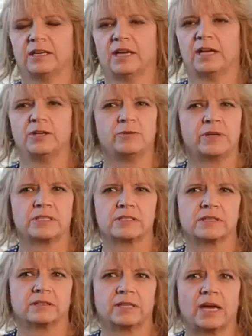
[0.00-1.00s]
I knew
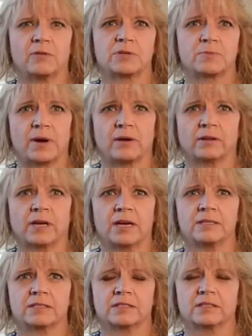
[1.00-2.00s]
instantly I was
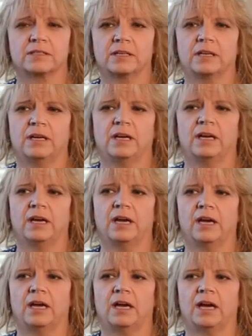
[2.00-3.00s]
paralyzed.
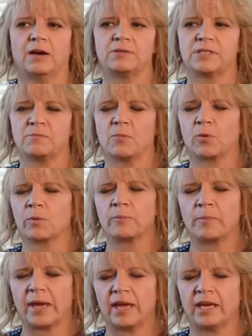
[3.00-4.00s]
I was in more
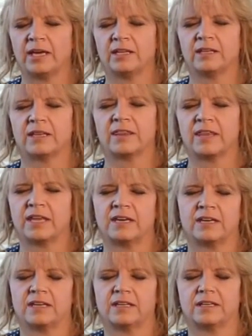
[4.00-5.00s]
pain than
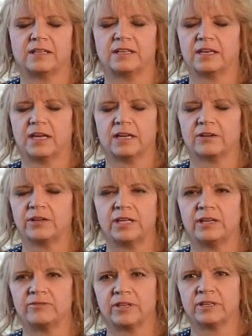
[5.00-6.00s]
I could
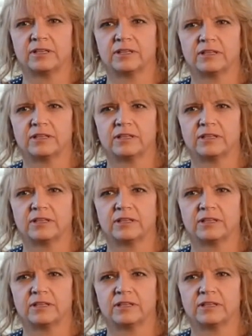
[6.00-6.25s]
even